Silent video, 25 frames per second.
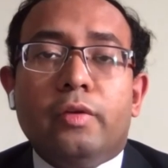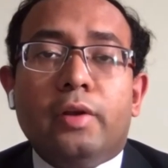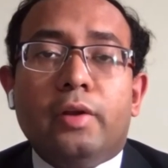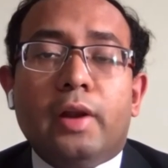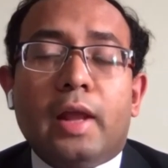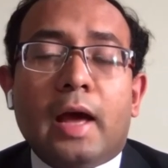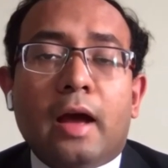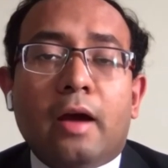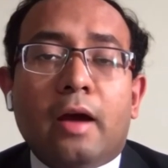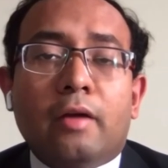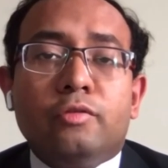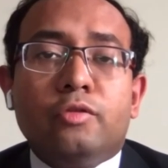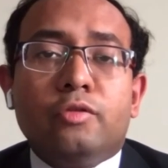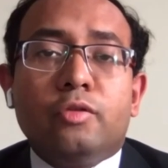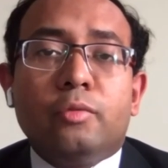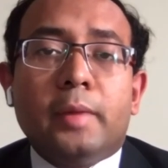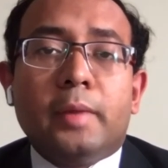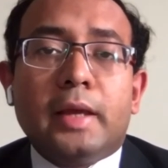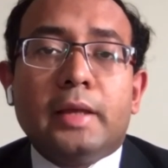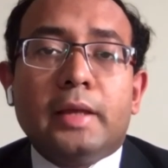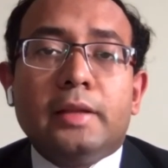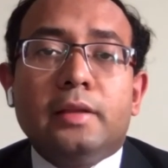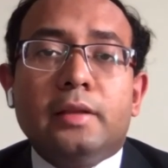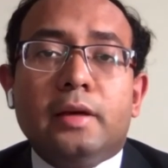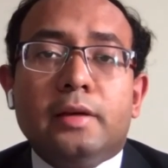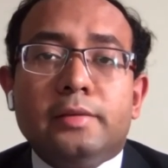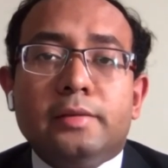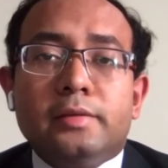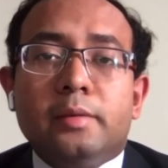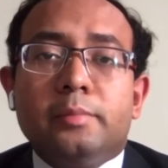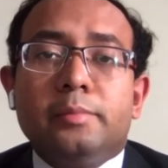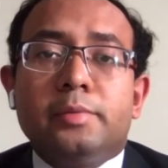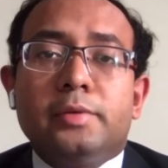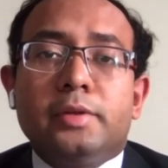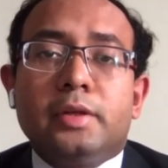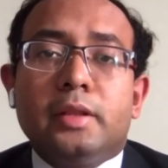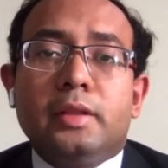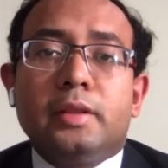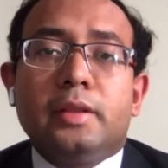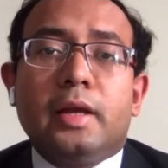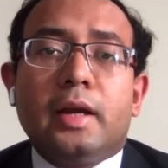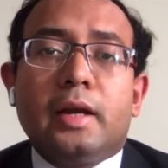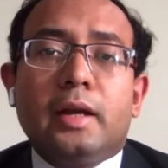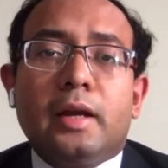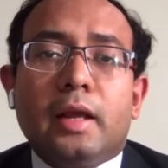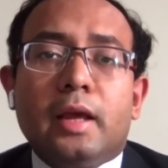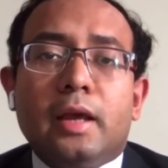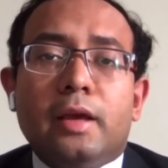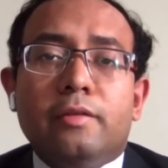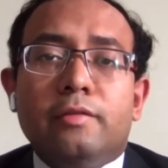we will have to make the assumption
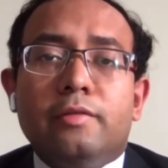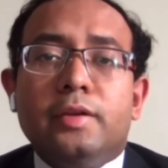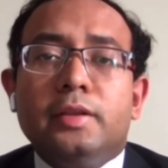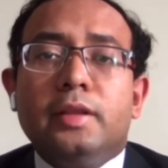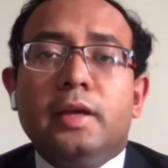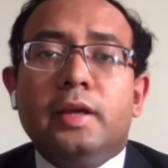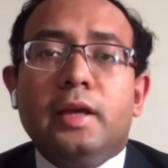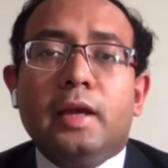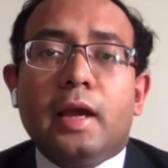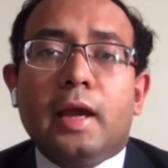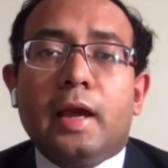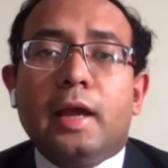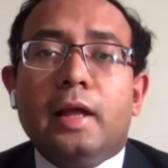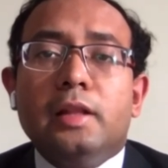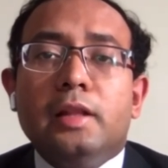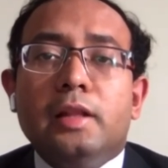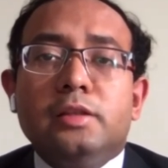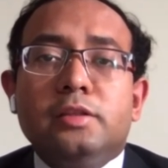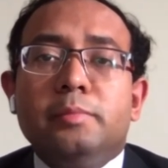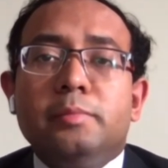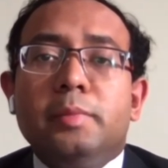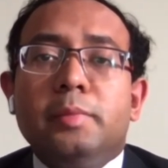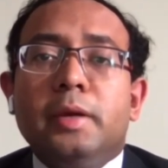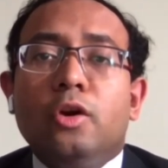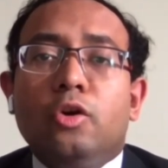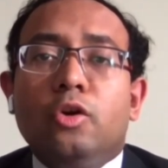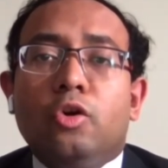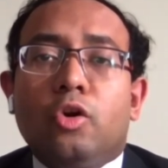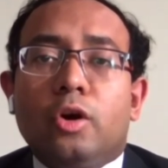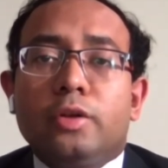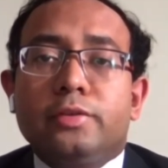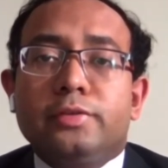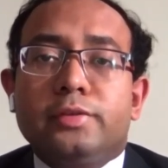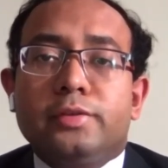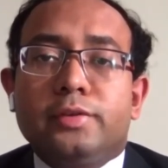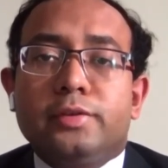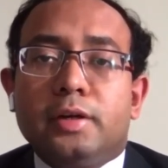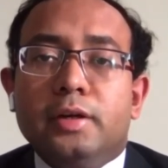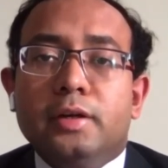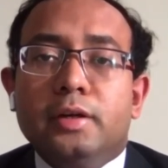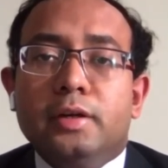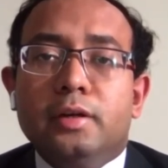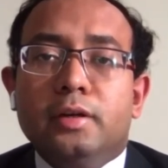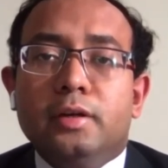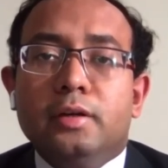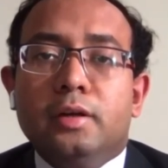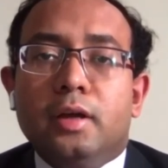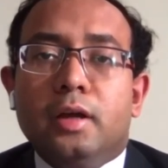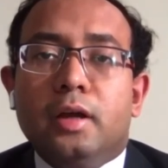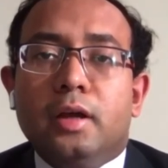that everything else being
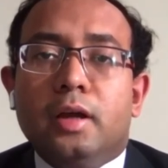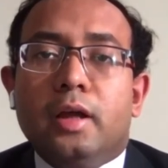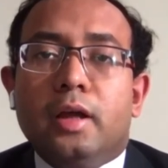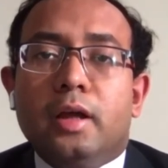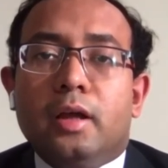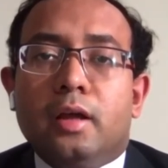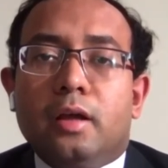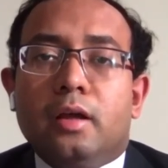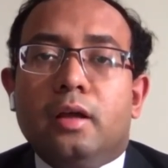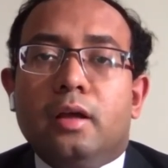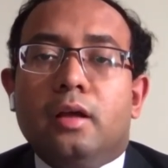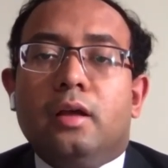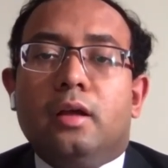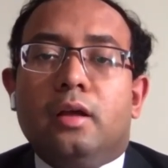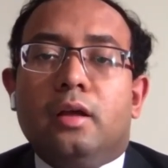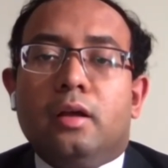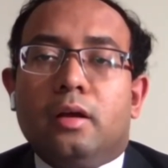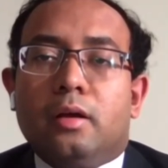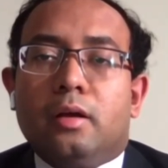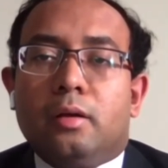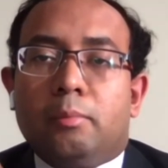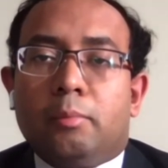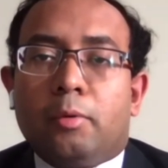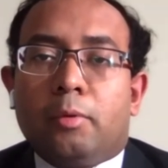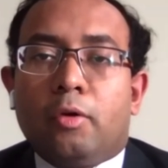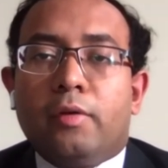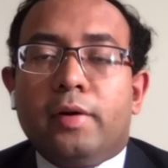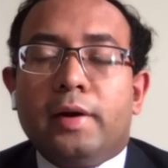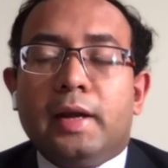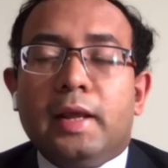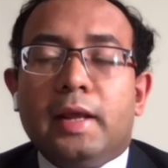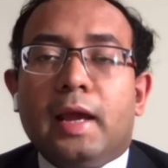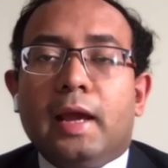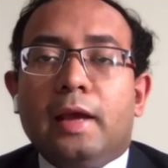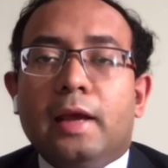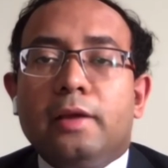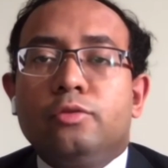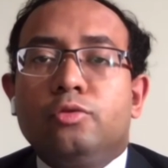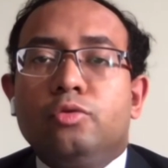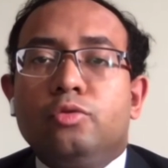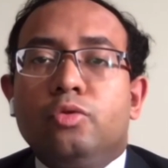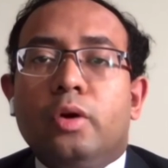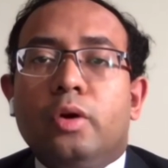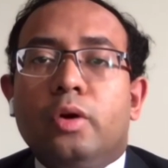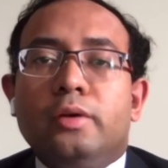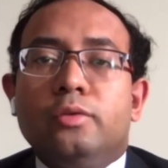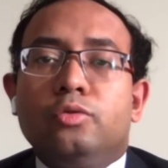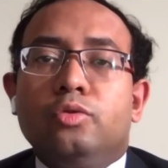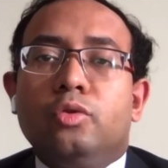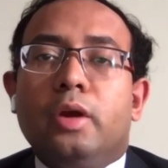constant, poverty has
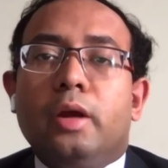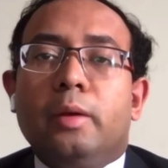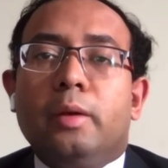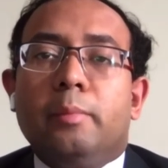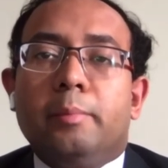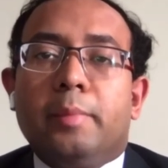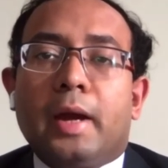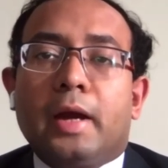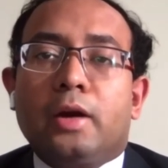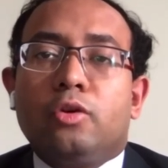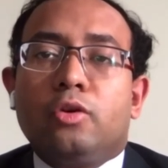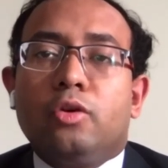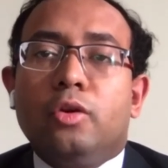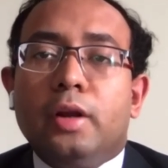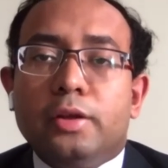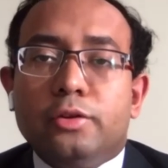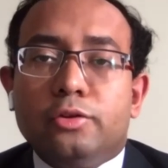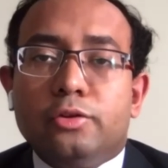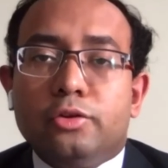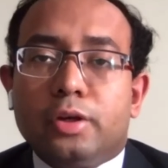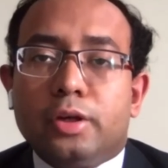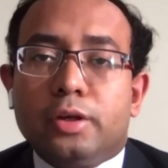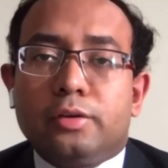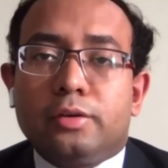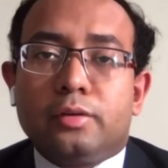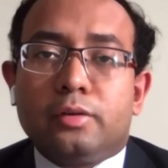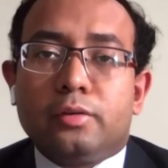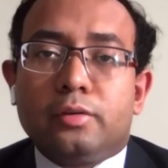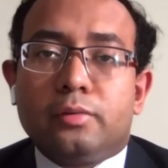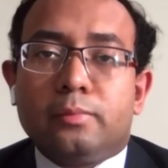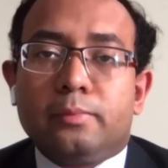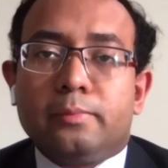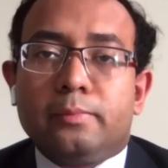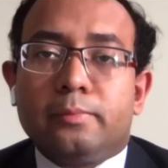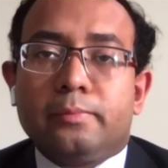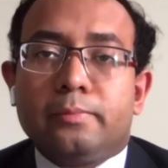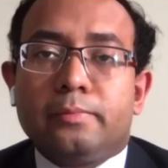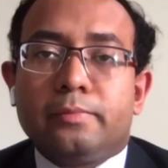so and so impact on education.